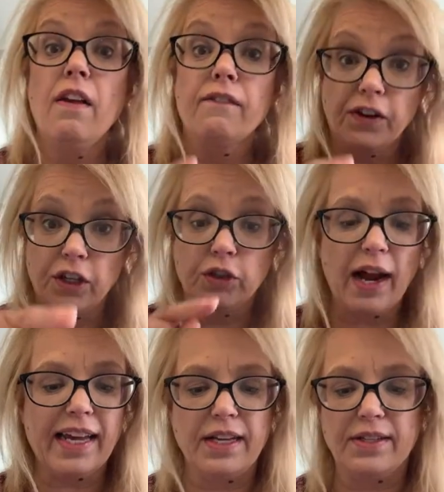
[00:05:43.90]
for the
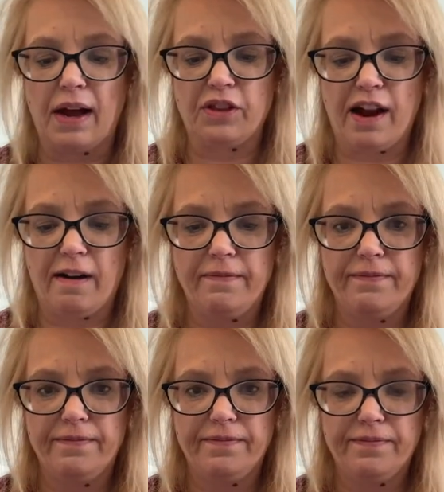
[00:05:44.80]
Trekkies out there,
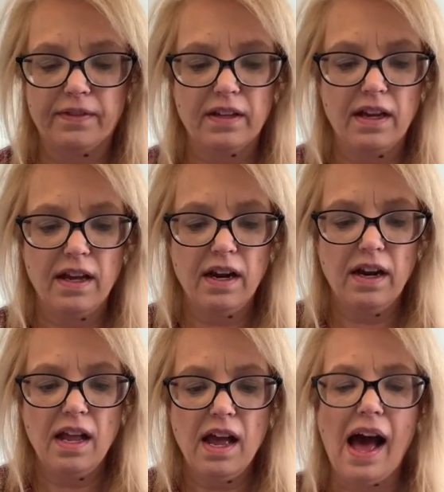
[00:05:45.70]

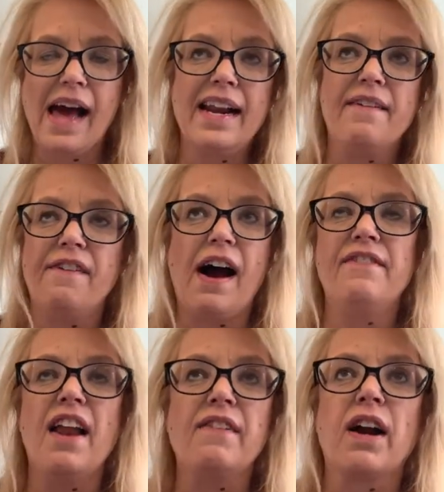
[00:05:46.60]

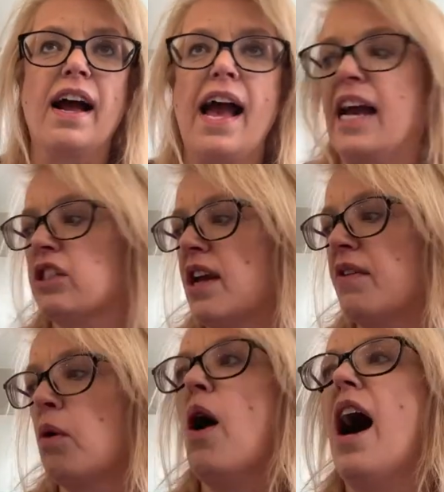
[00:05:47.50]
I've never actually
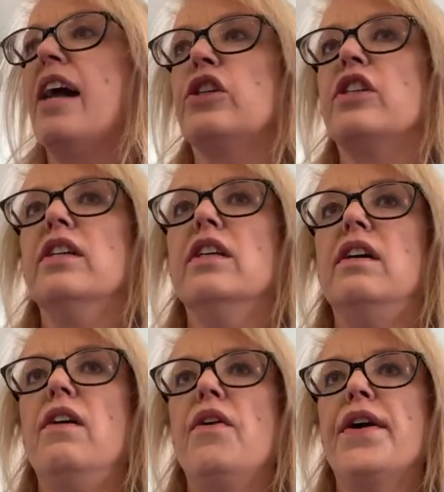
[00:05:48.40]
ever watched
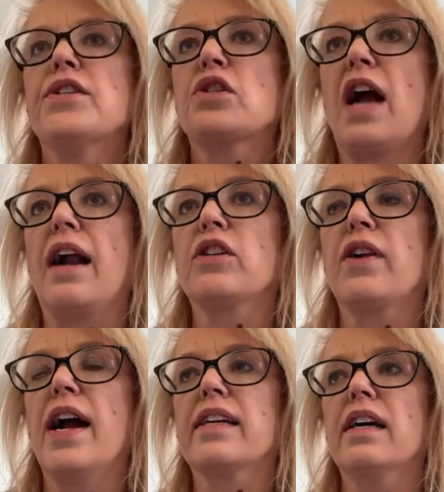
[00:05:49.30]
Star
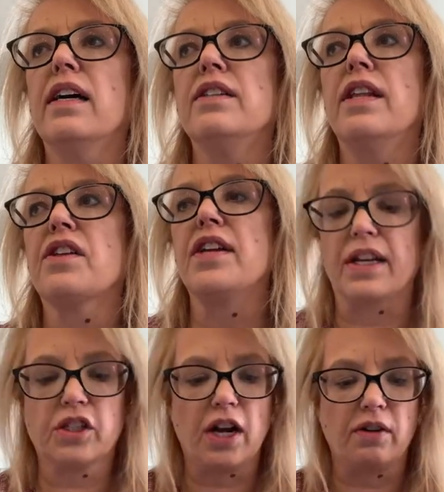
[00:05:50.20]
Trek and The
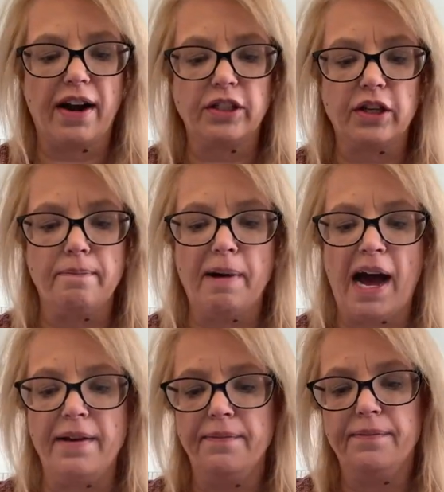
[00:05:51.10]
Next Generation, but